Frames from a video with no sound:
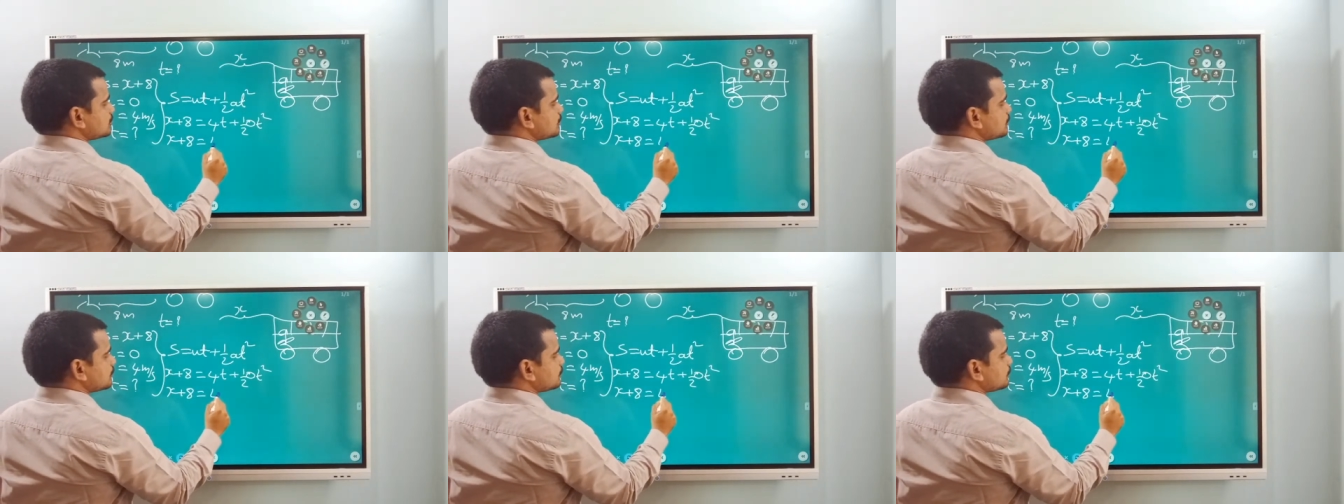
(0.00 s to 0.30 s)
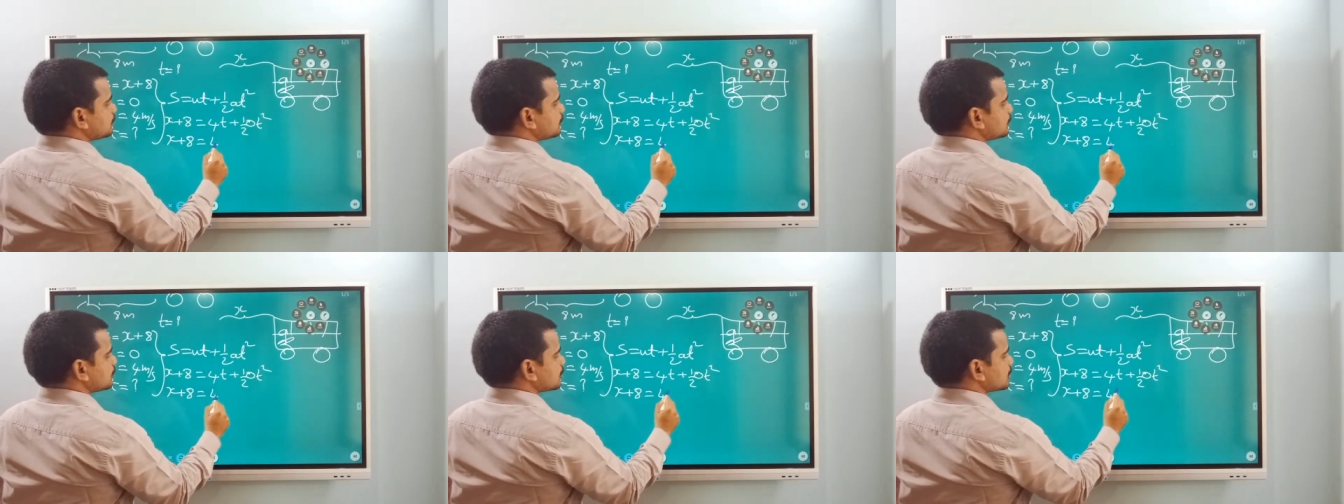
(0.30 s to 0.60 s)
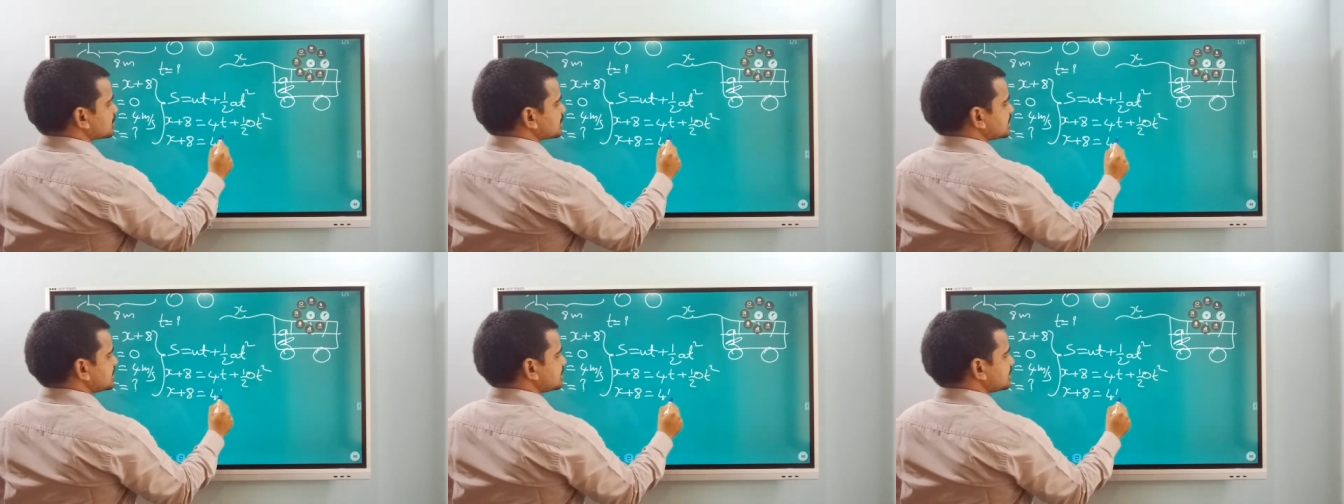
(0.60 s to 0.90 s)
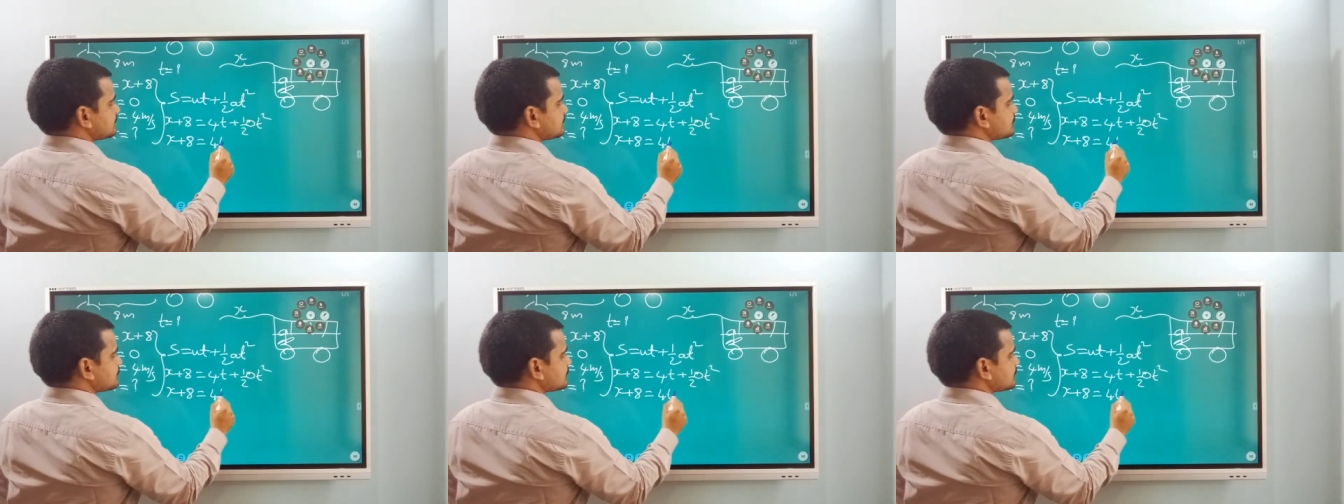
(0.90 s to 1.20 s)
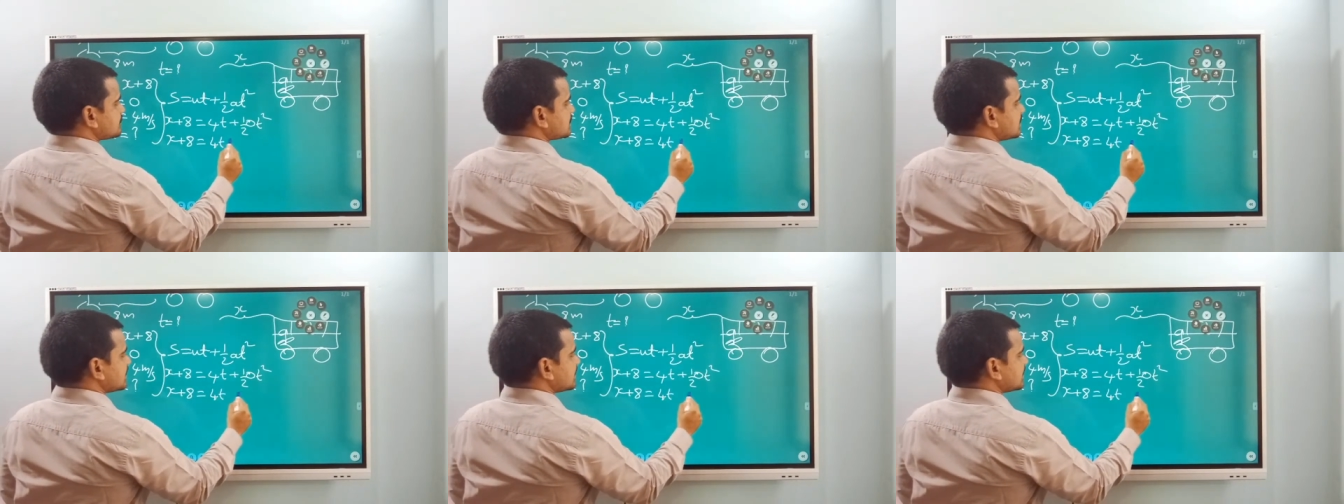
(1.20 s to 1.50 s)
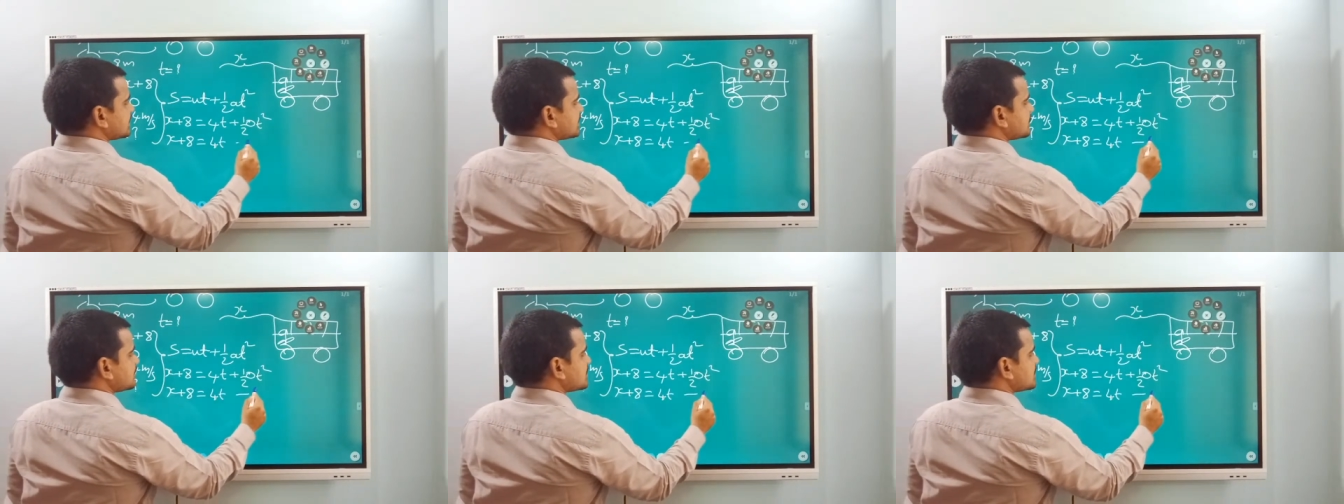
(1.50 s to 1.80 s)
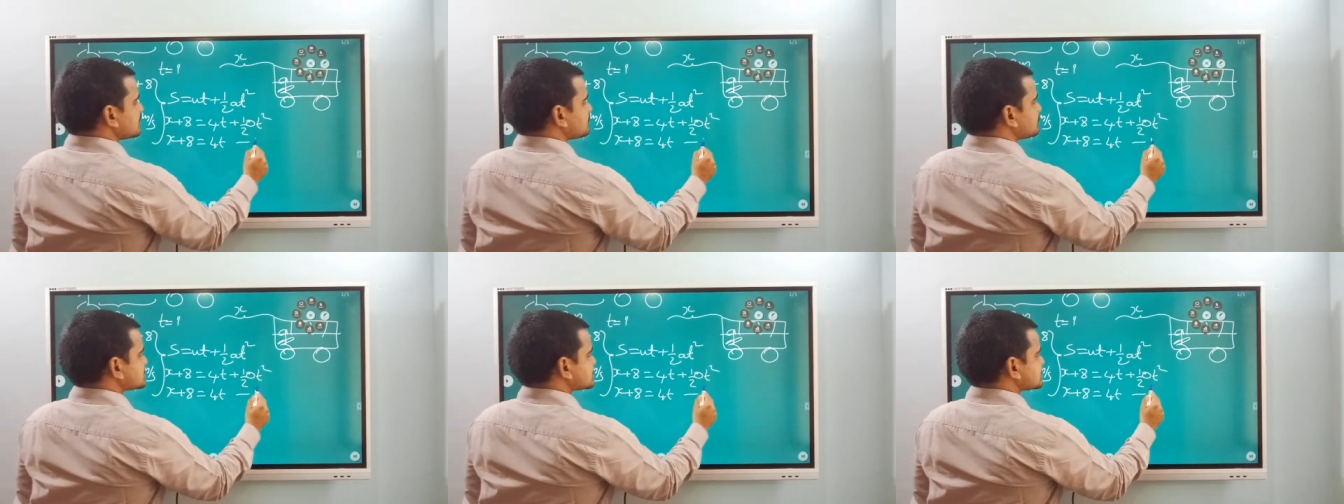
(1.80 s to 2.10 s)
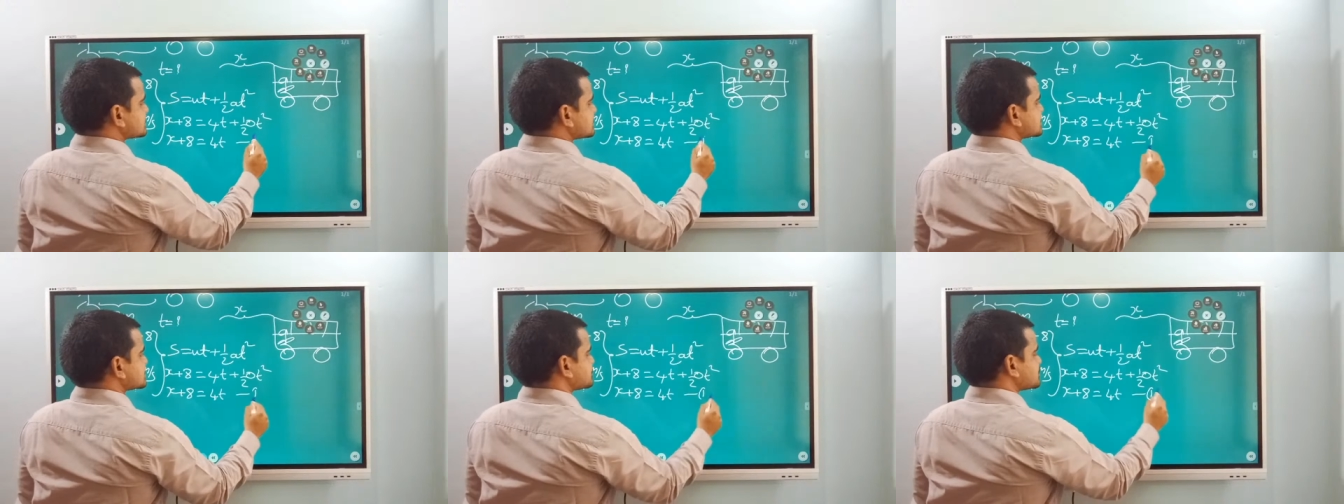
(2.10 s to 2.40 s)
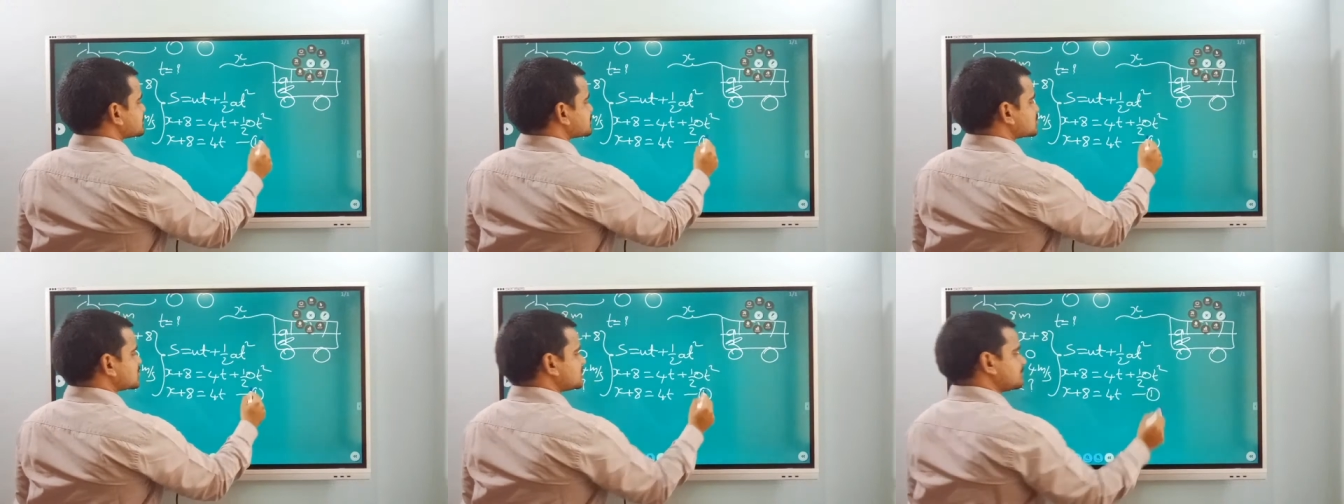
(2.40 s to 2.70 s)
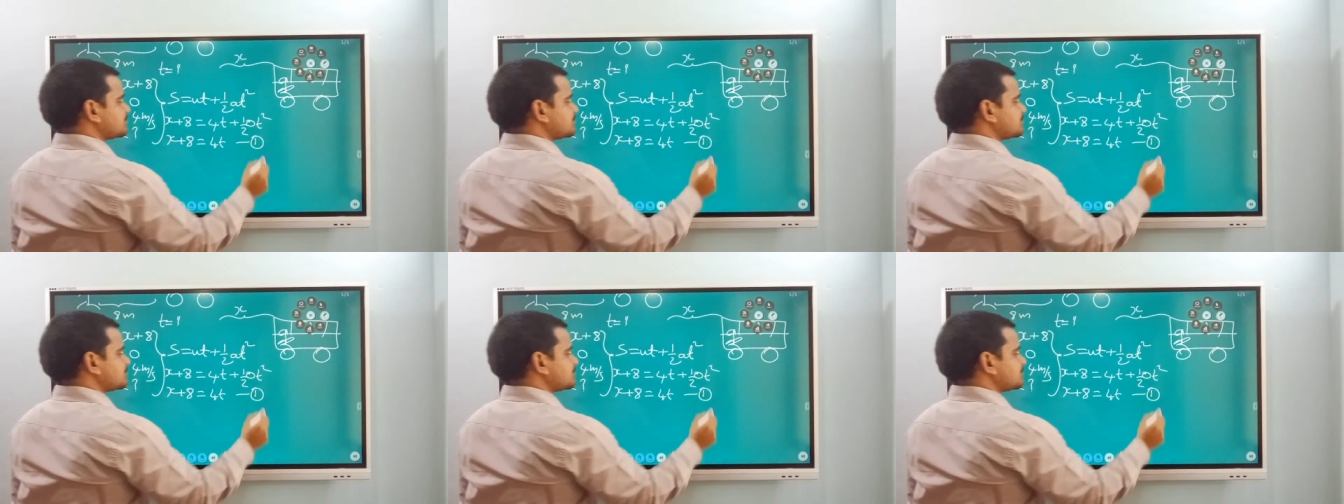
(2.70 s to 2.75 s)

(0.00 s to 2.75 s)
4t. Let it be the first expression.